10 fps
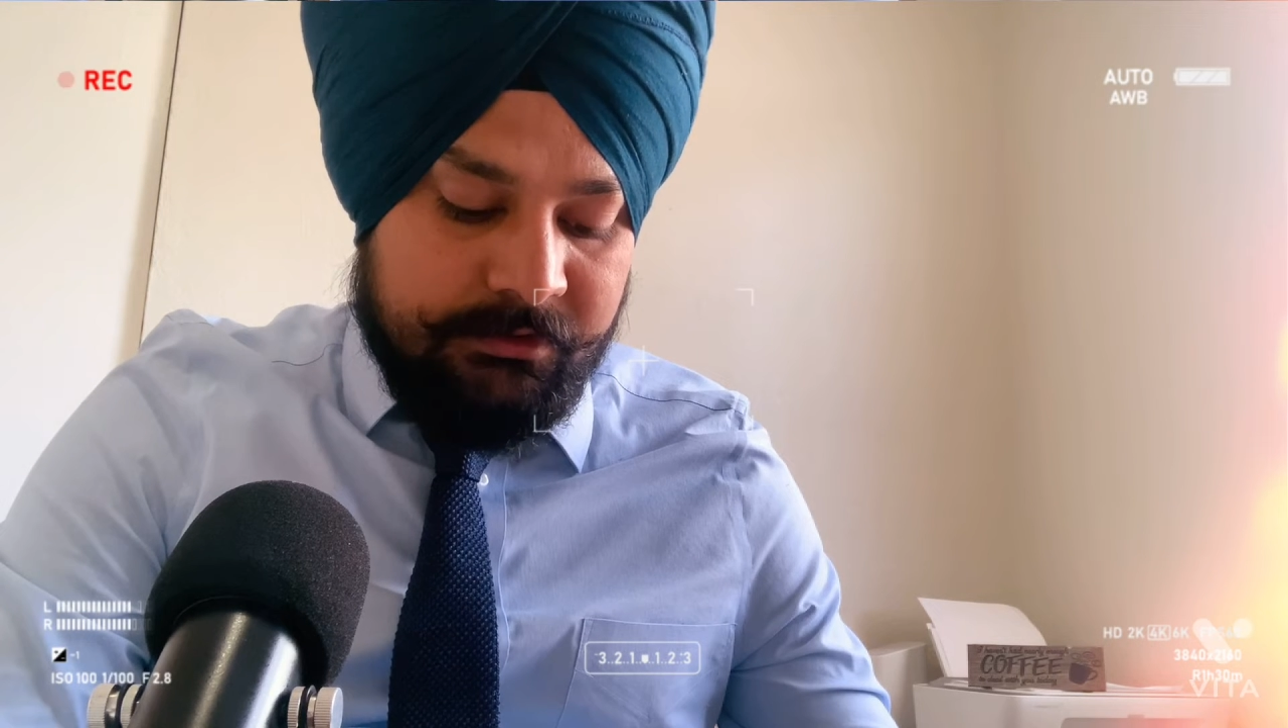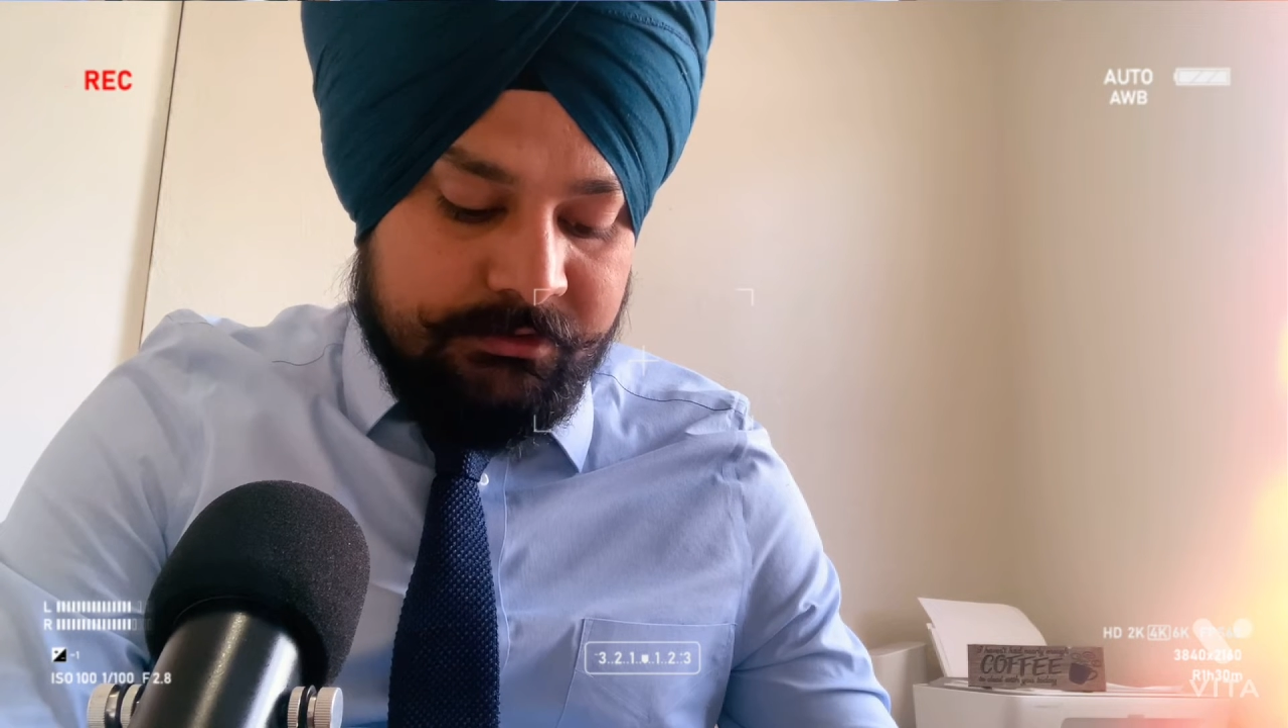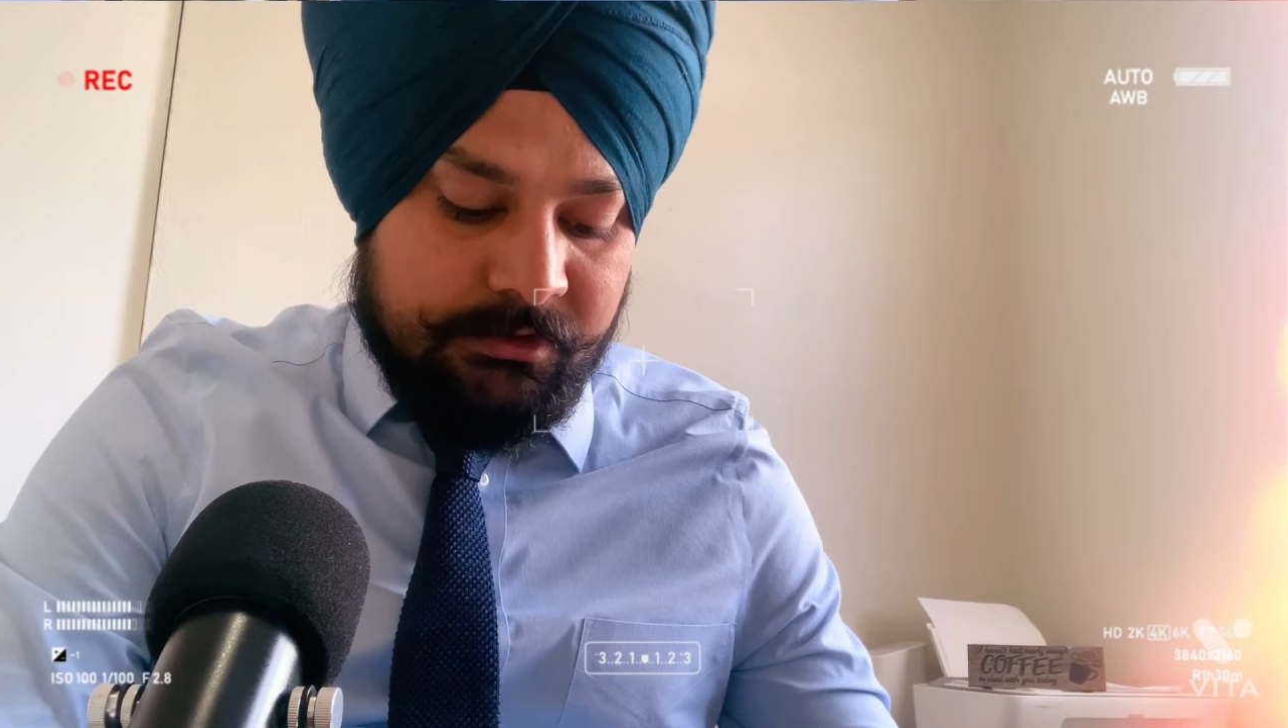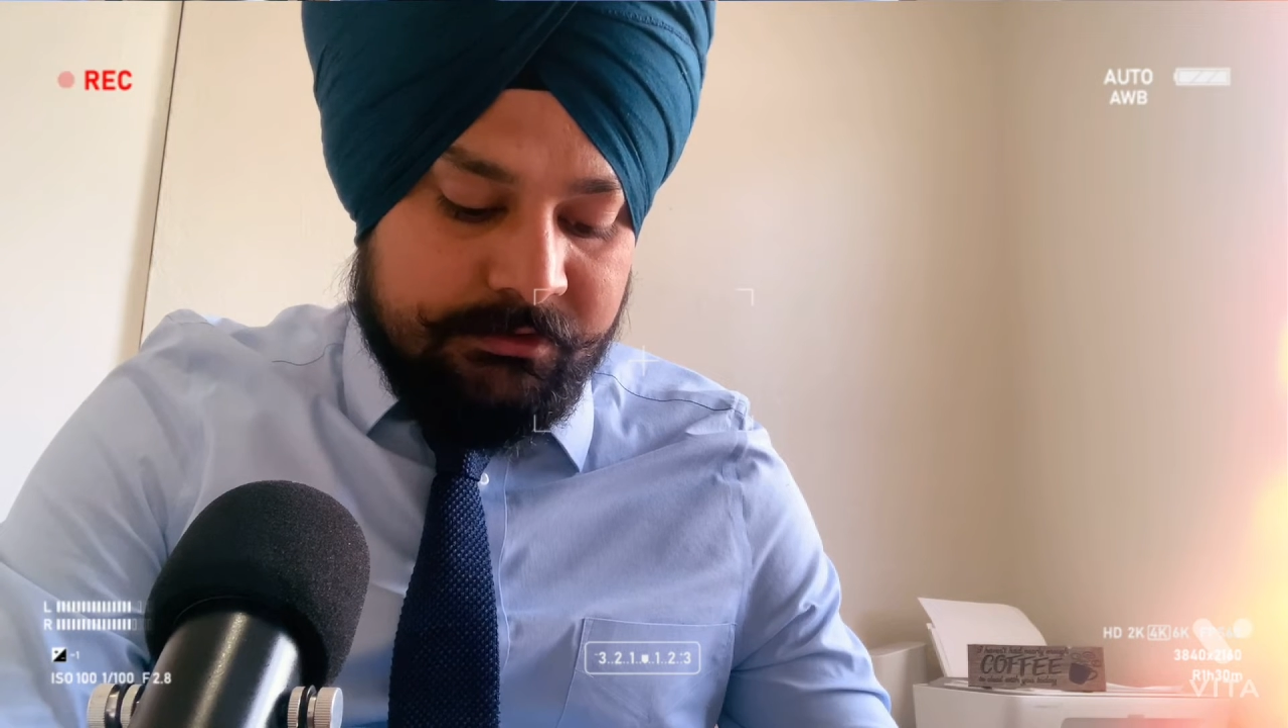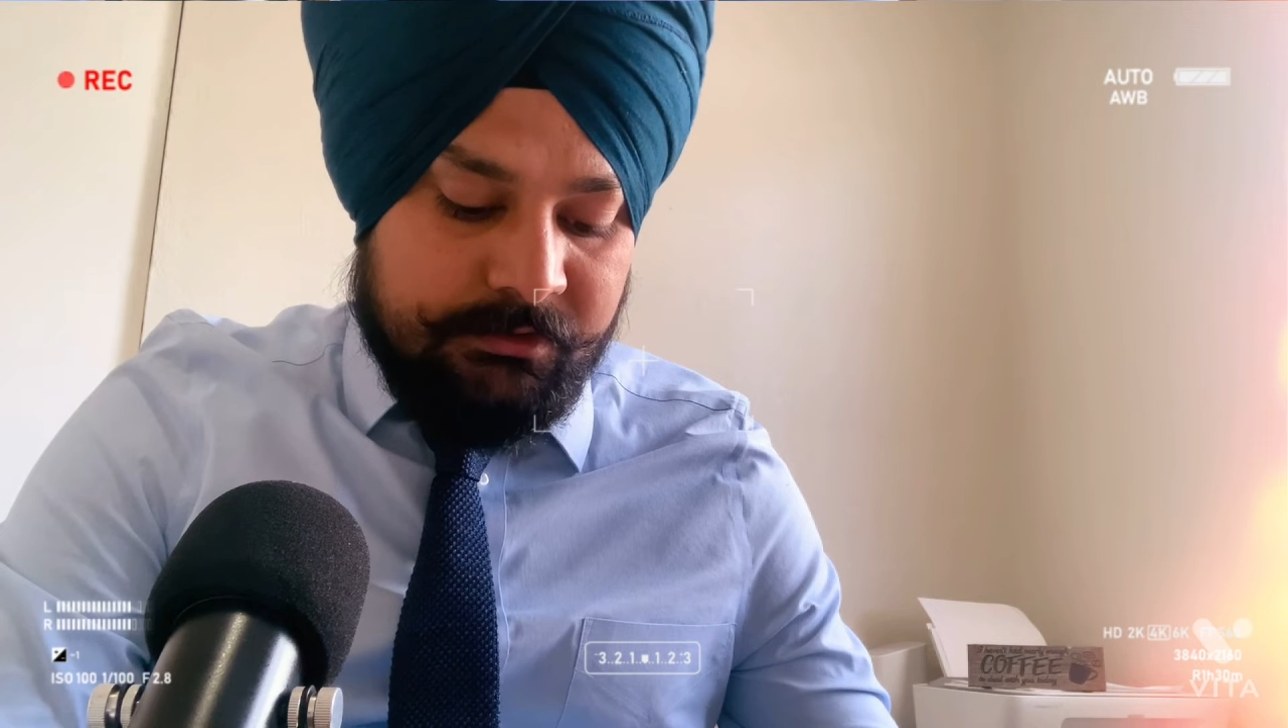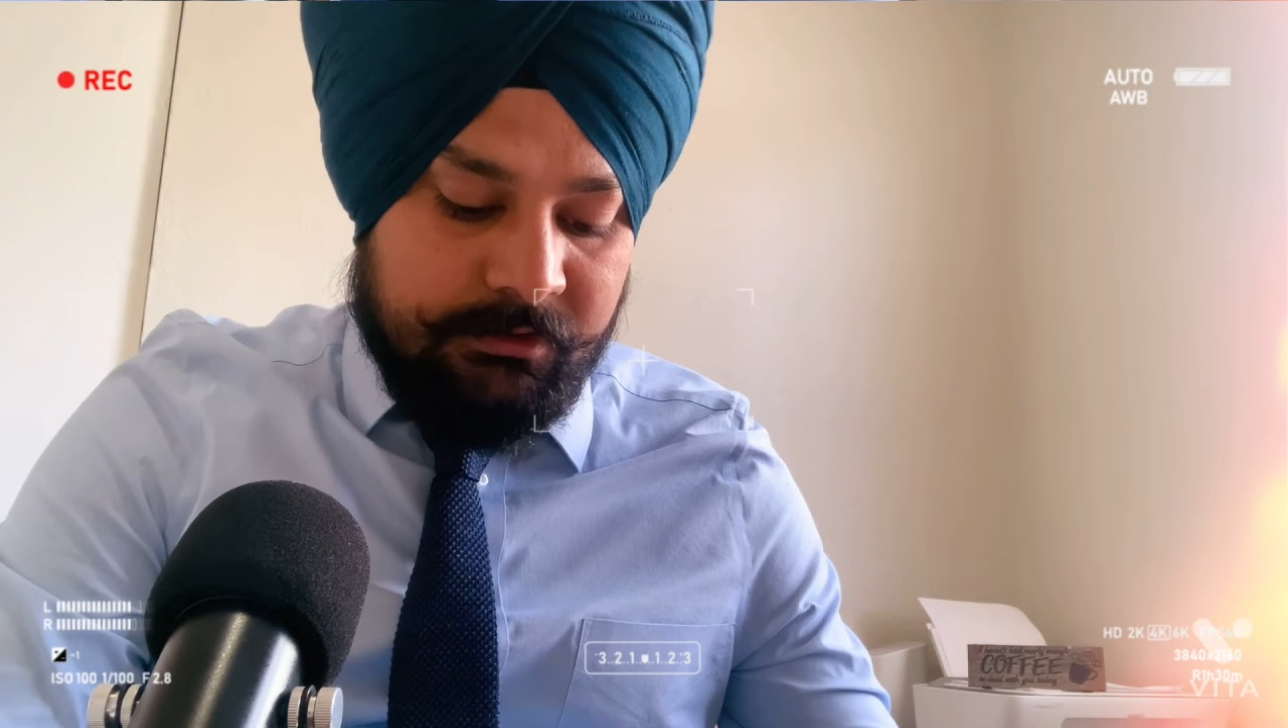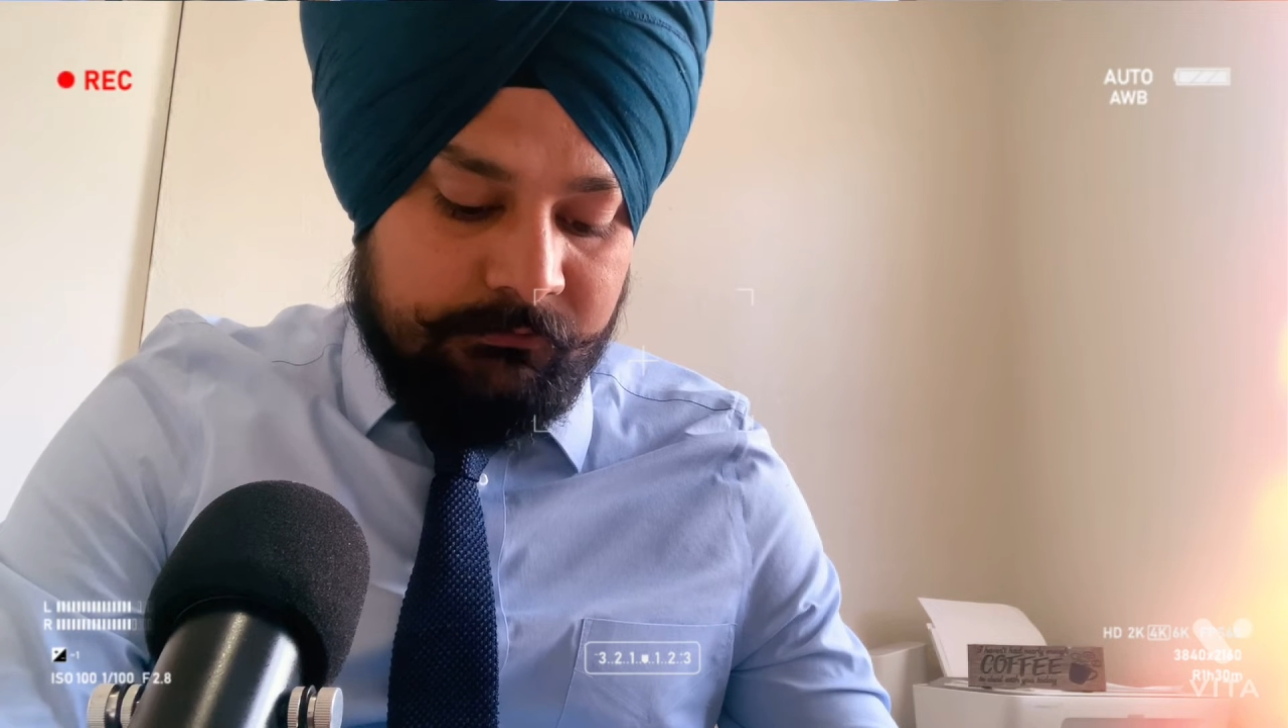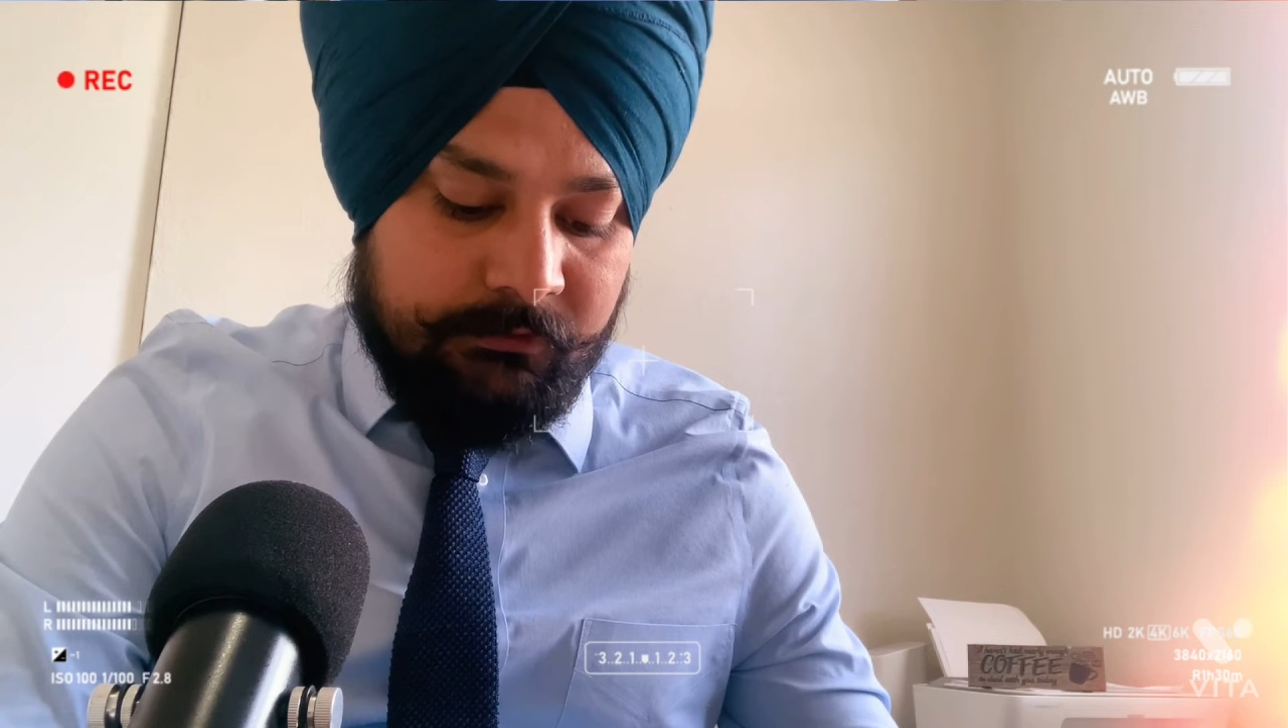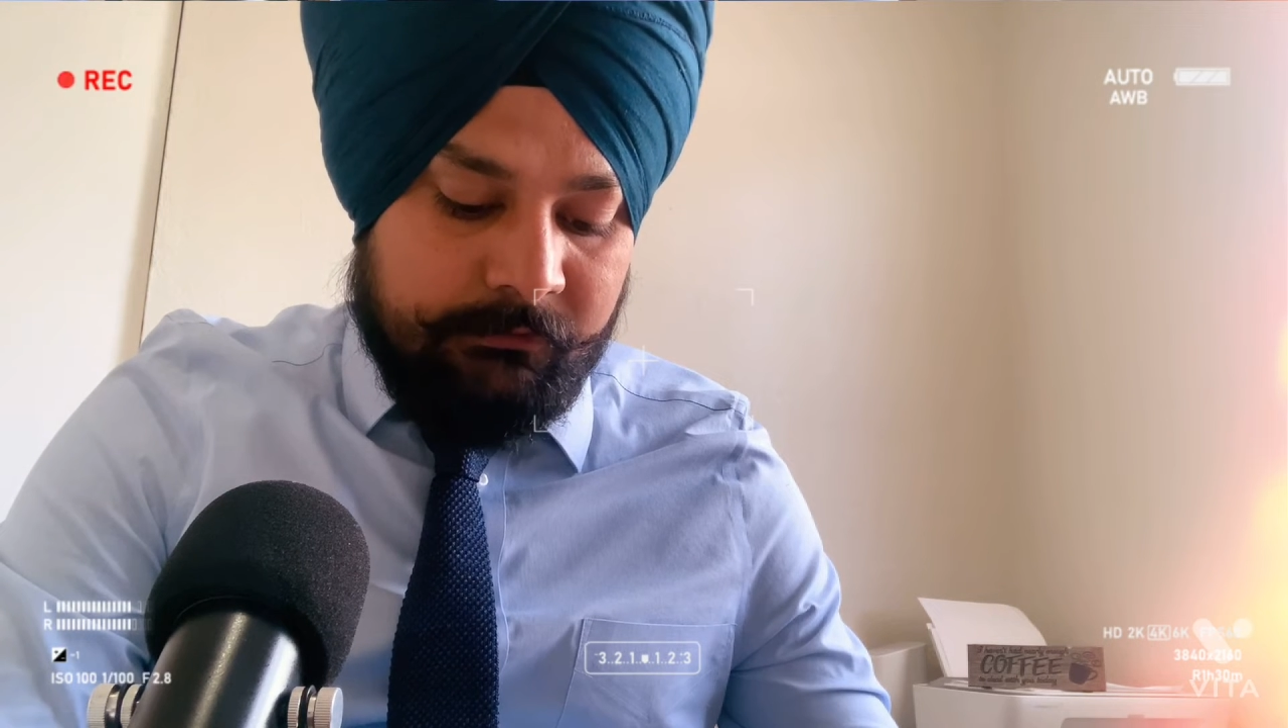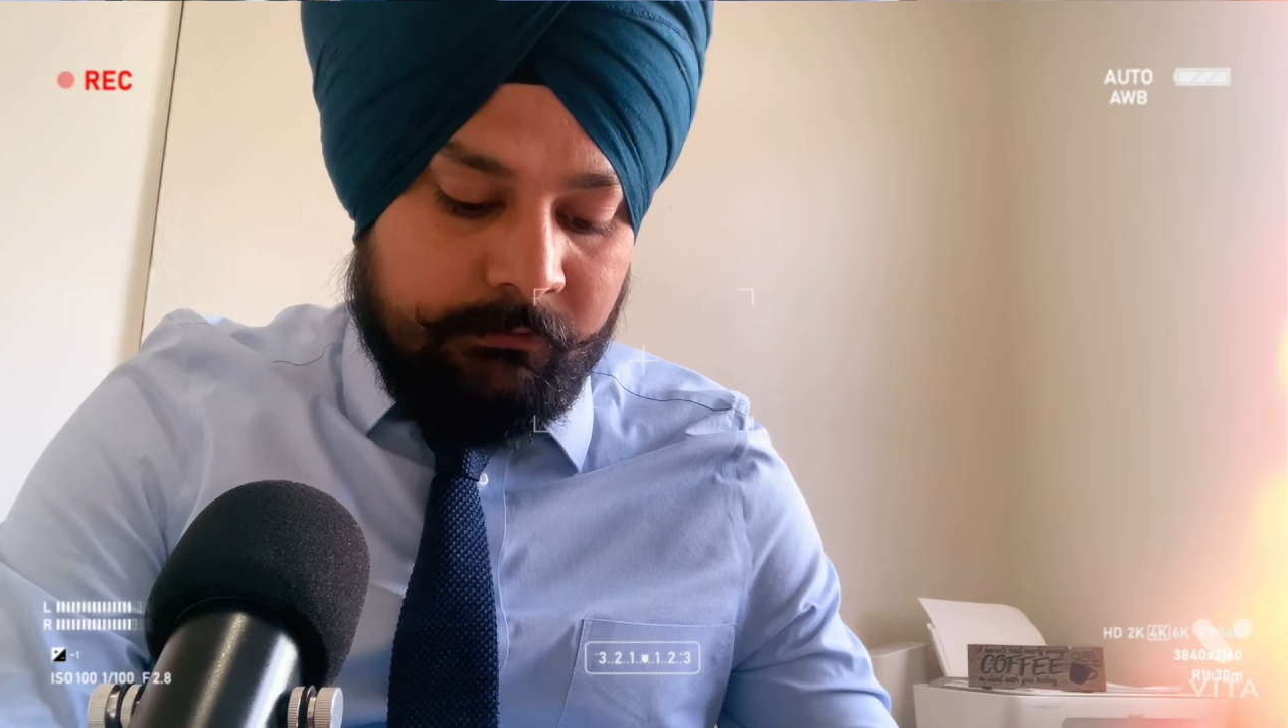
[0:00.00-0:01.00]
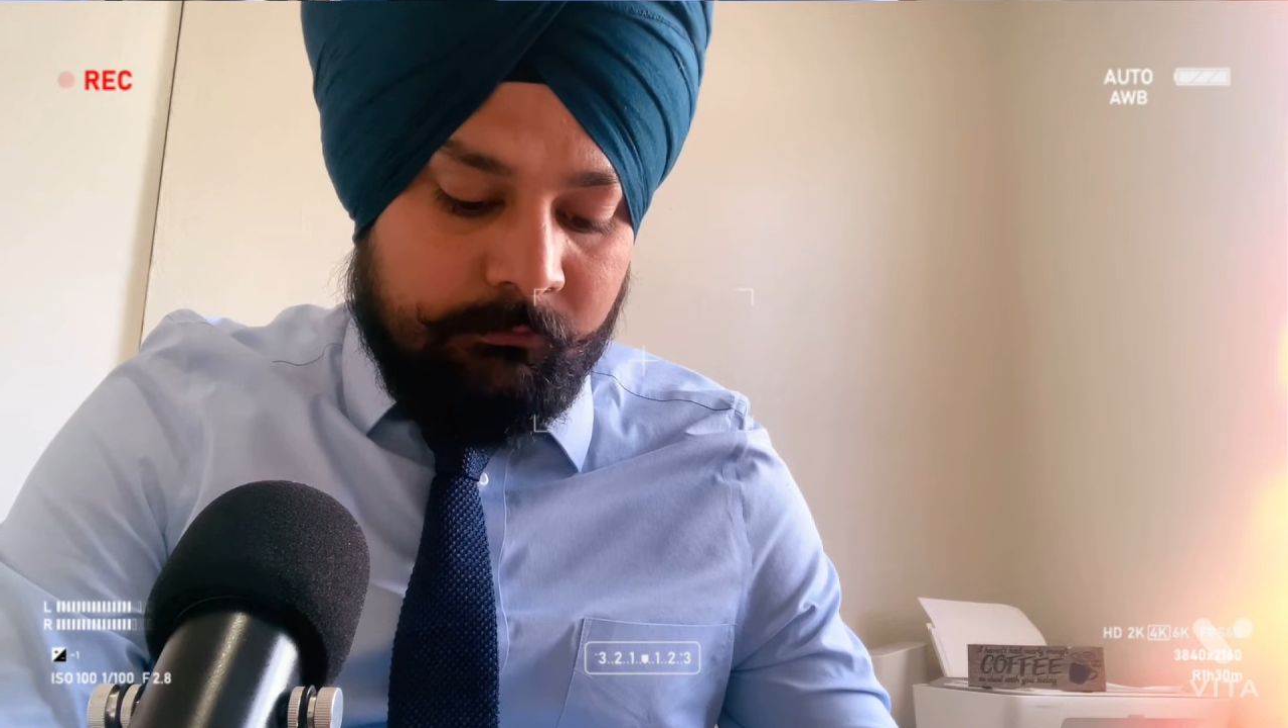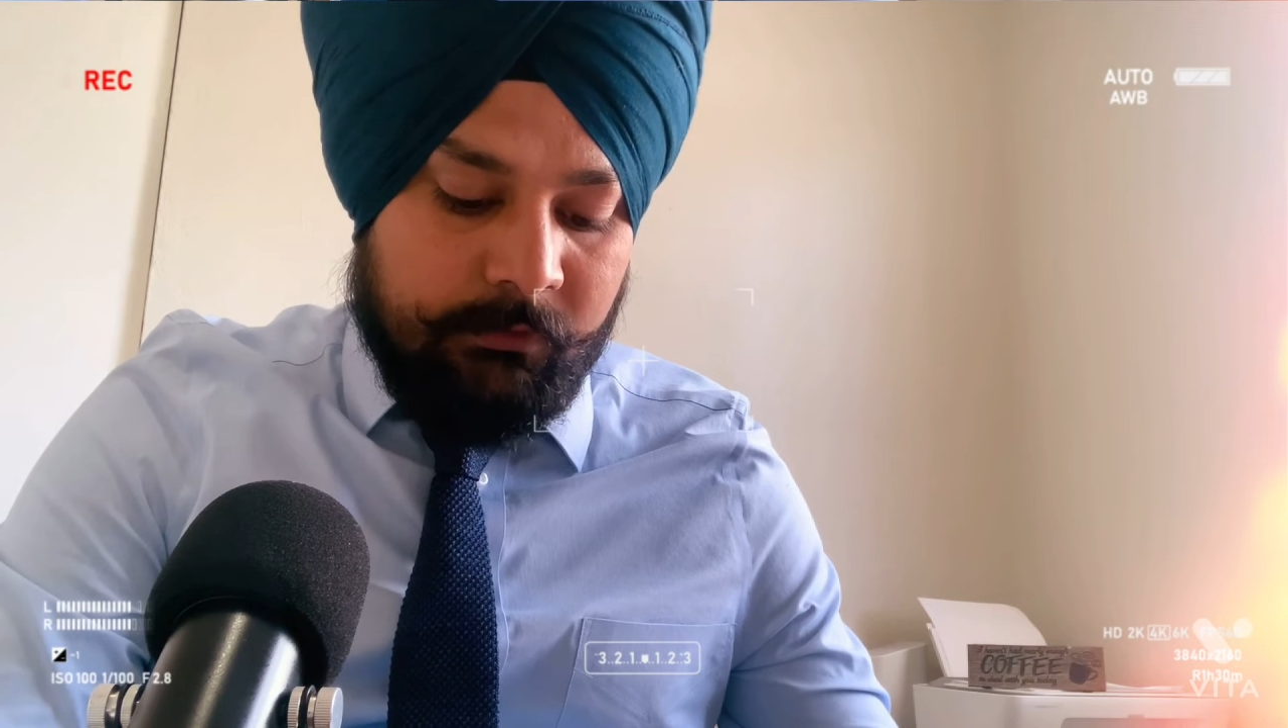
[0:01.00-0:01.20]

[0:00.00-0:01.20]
structure differed from